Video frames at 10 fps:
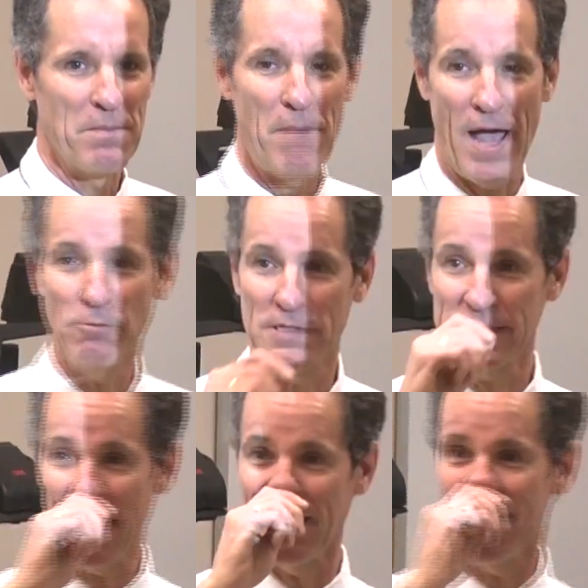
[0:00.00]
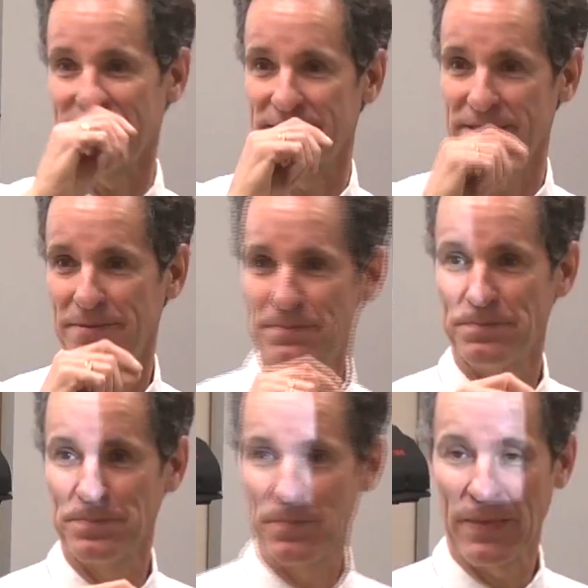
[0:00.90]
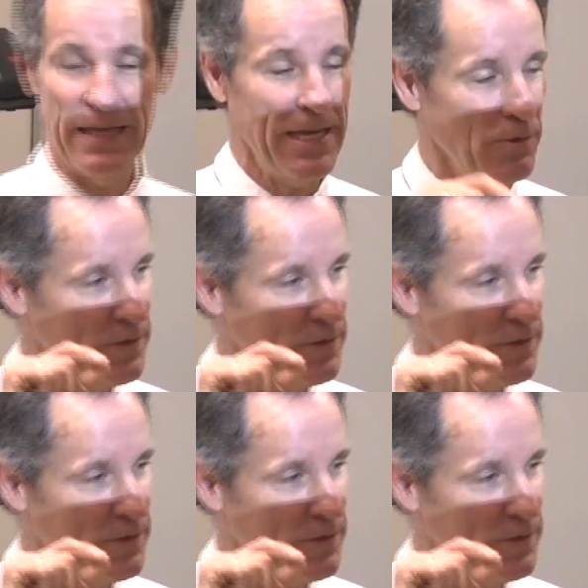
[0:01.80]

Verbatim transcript: Mine will say this: he